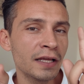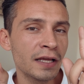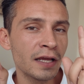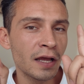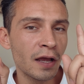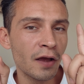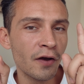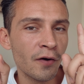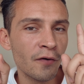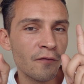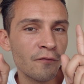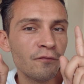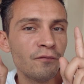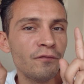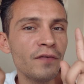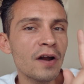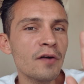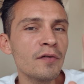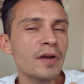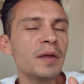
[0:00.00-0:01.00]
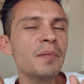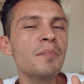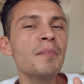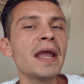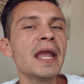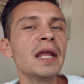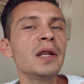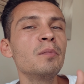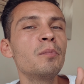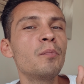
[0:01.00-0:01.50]
the very
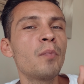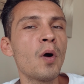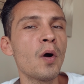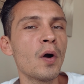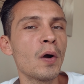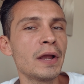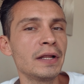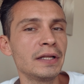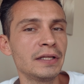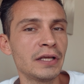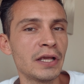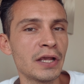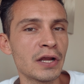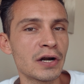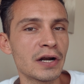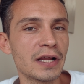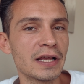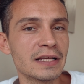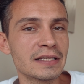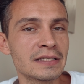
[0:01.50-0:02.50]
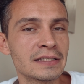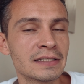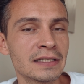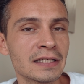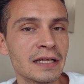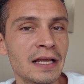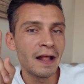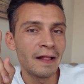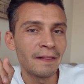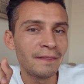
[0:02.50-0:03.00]
main point here is
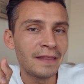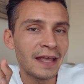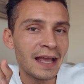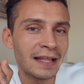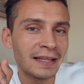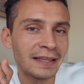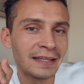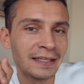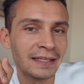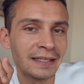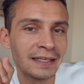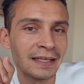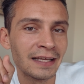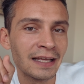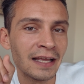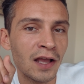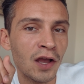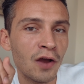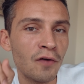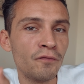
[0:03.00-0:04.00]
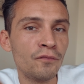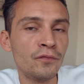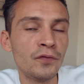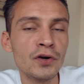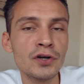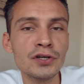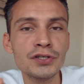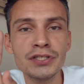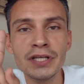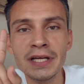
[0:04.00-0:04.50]
that
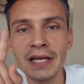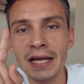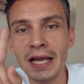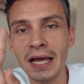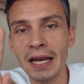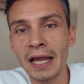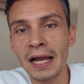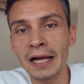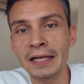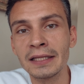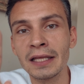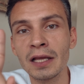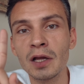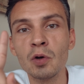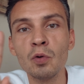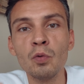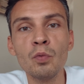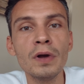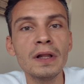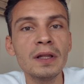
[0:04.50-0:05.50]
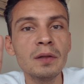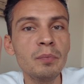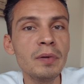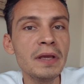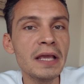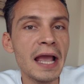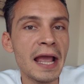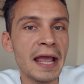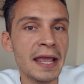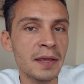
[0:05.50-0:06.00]
Virgin Galactic will
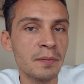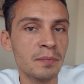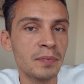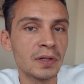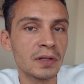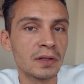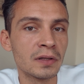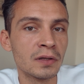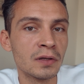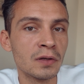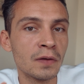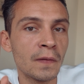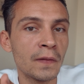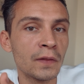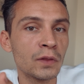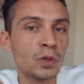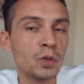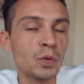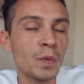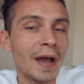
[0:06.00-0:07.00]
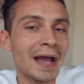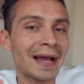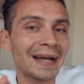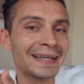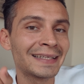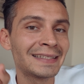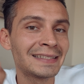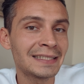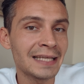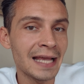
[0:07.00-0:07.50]
be able to
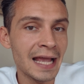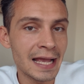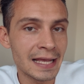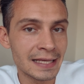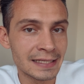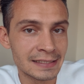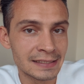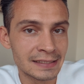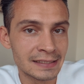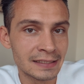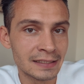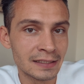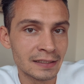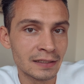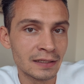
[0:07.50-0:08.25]
access